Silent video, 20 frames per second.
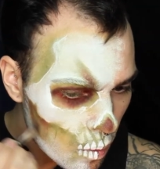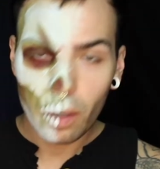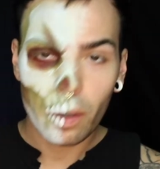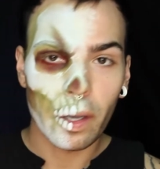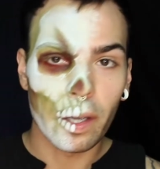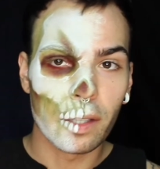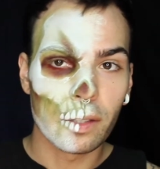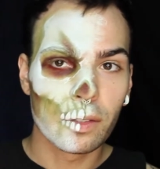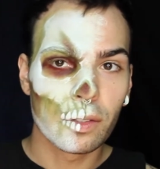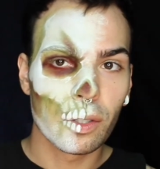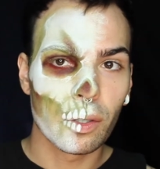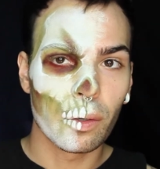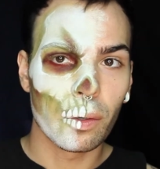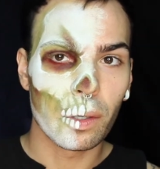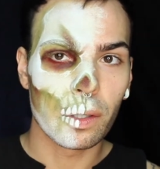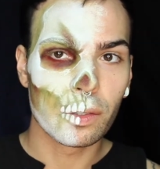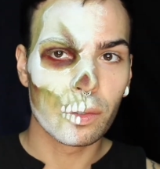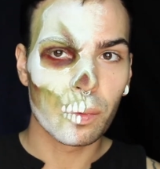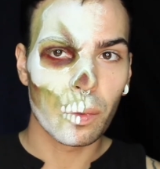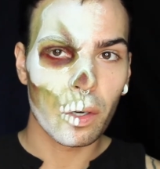Okay,
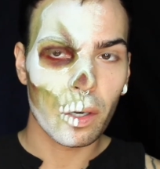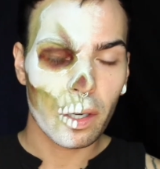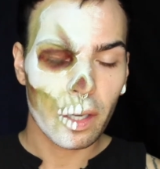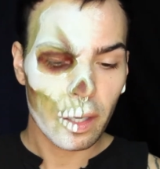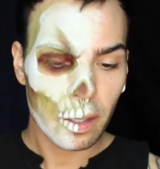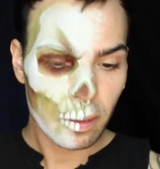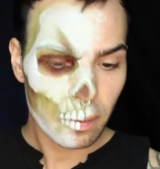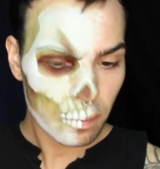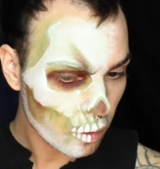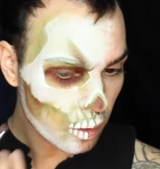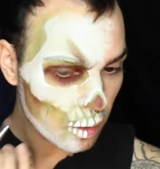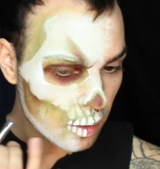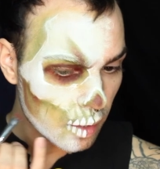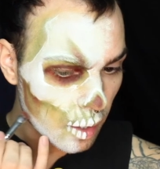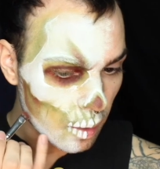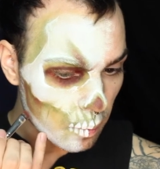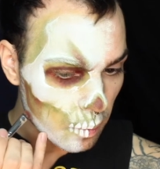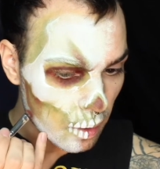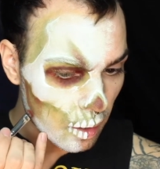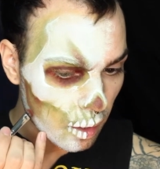so it's working for the
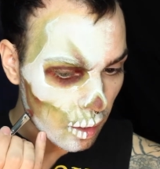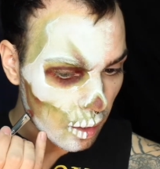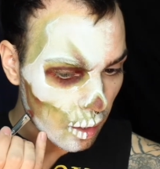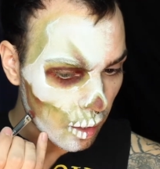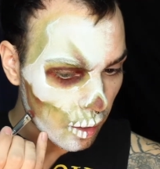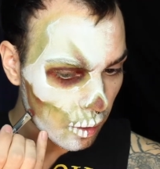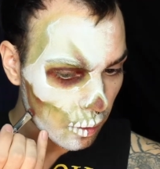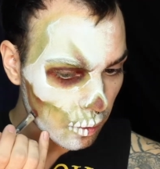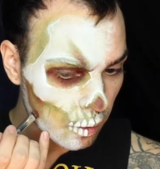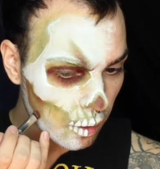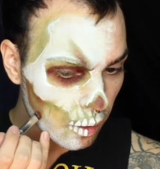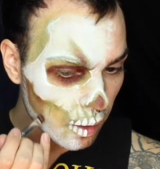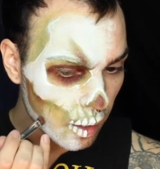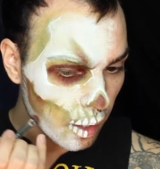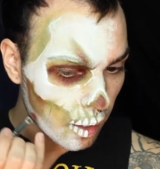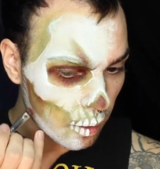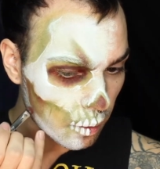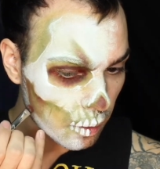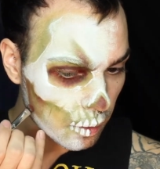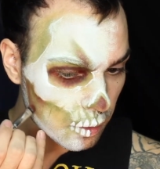time being. I don't know
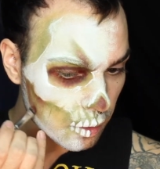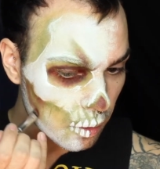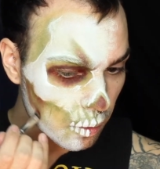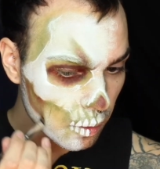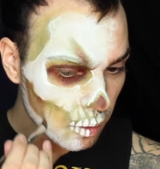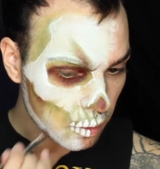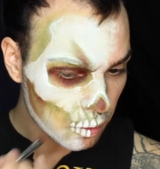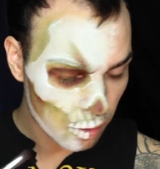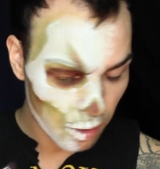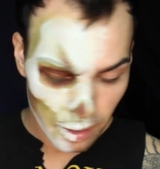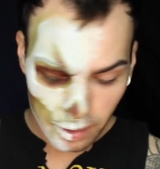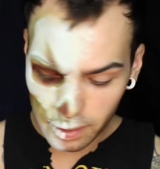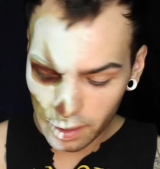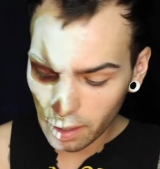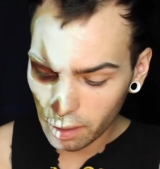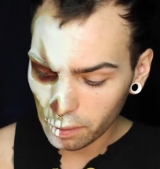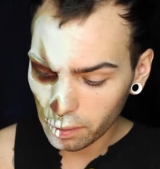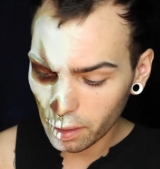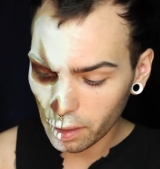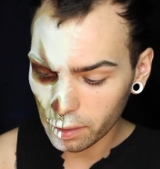how it's going to dry
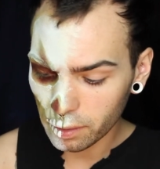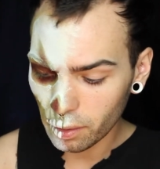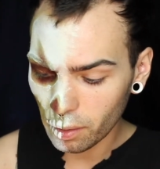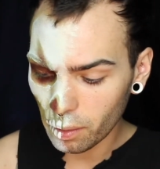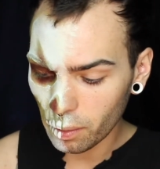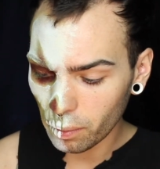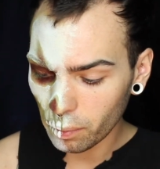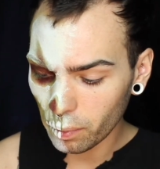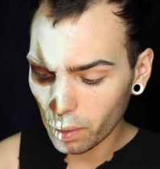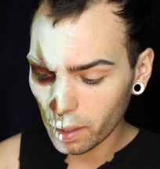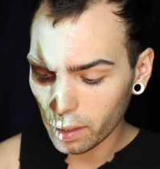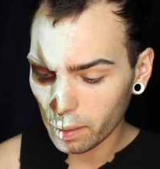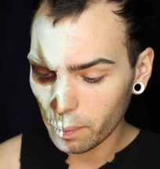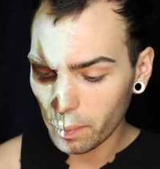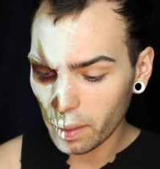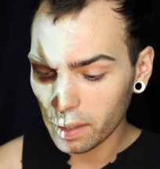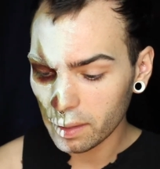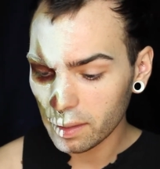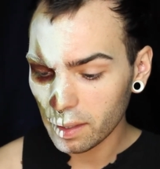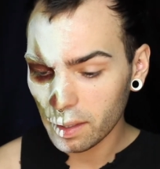down. I don't
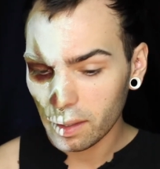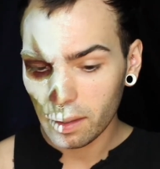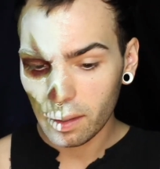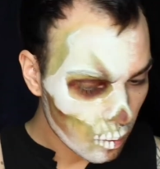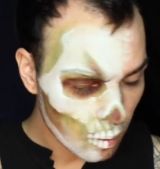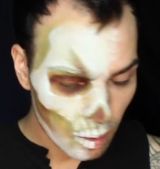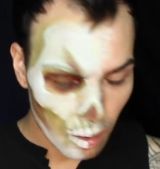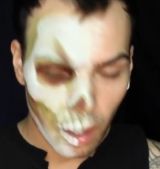recommend it.